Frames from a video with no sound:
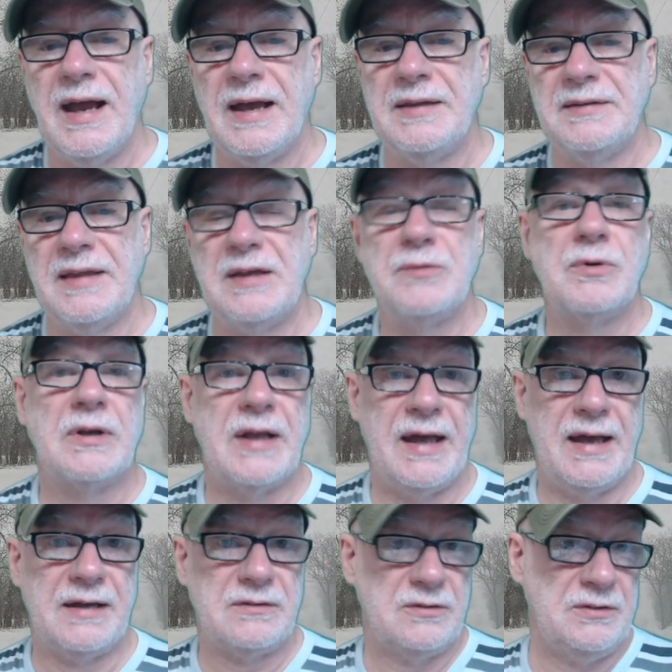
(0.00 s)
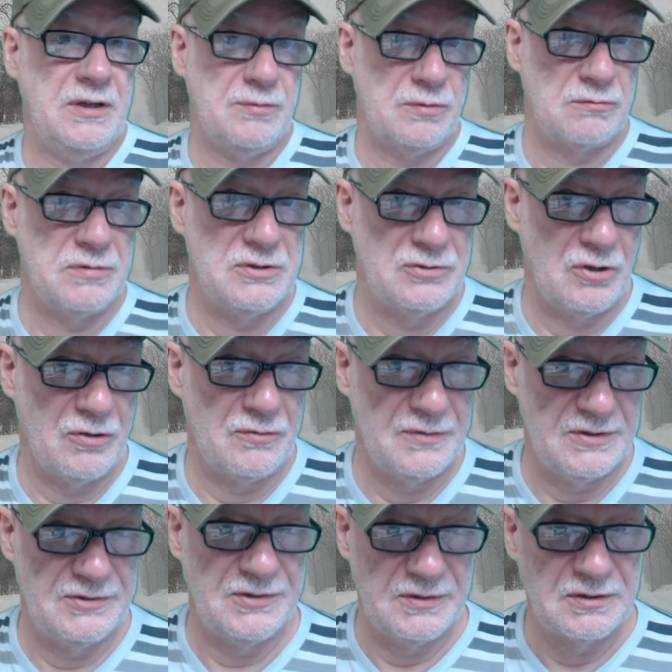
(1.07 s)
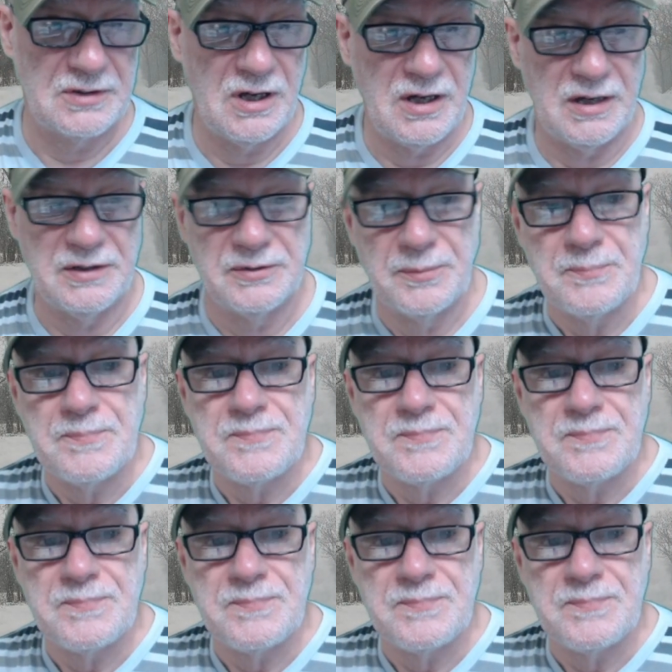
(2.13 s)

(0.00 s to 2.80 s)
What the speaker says: and they would act and they would return this in kind.